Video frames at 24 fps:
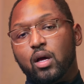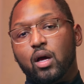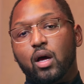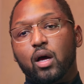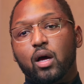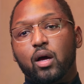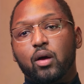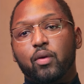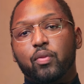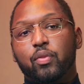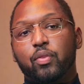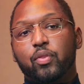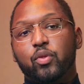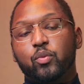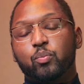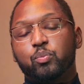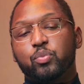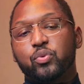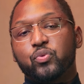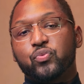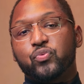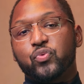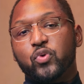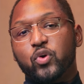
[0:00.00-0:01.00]
The
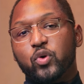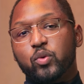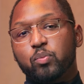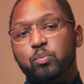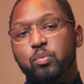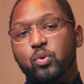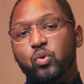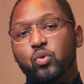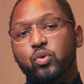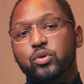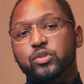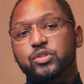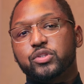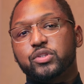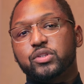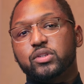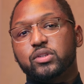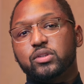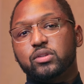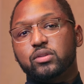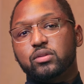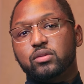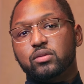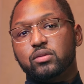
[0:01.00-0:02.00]
preferred
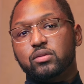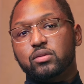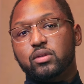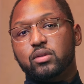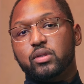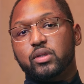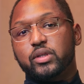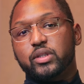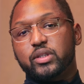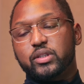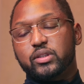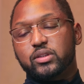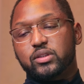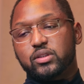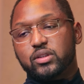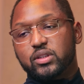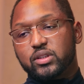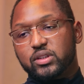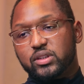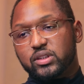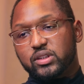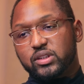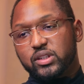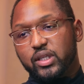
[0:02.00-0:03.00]
portion is the
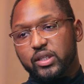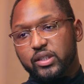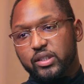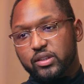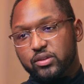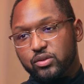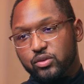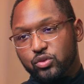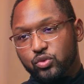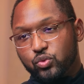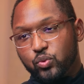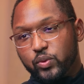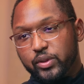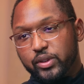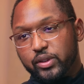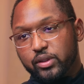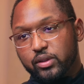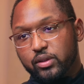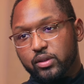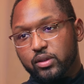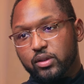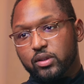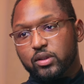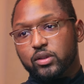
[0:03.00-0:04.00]
second swing.
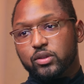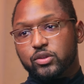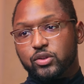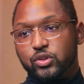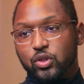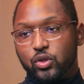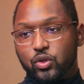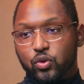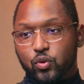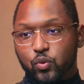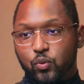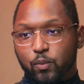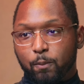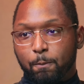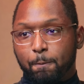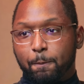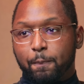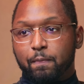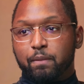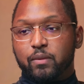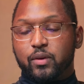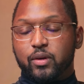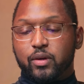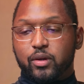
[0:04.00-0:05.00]
So
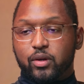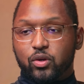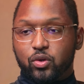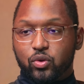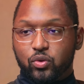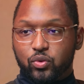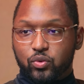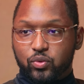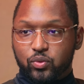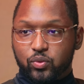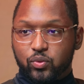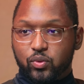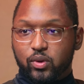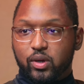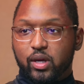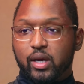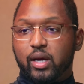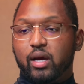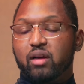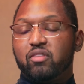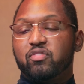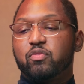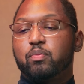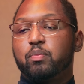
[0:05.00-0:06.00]
you
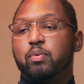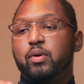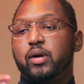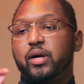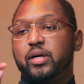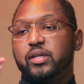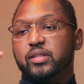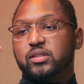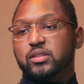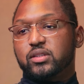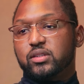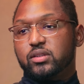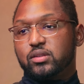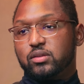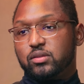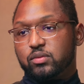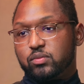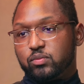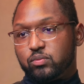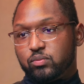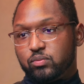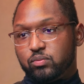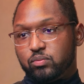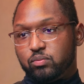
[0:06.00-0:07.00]
have price
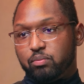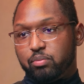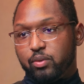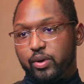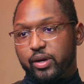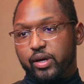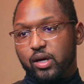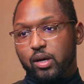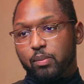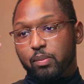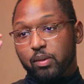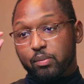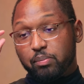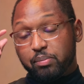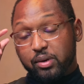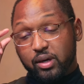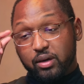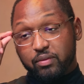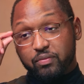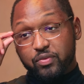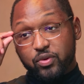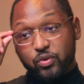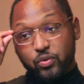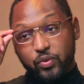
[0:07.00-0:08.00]
break up
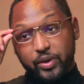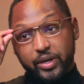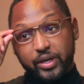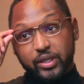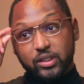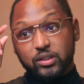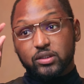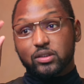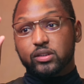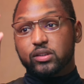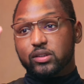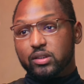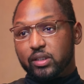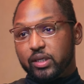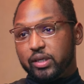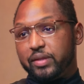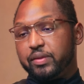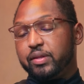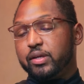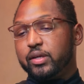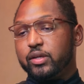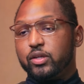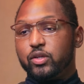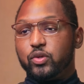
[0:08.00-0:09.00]
above the range, and
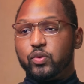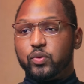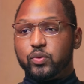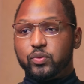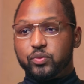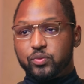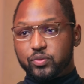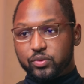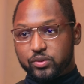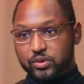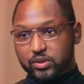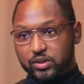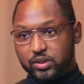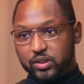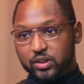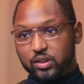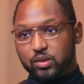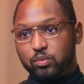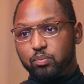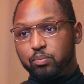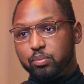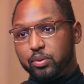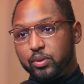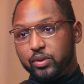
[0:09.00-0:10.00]
then you see
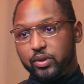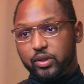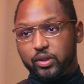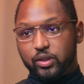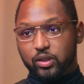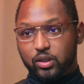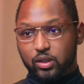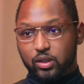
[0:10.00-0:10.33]
it put in a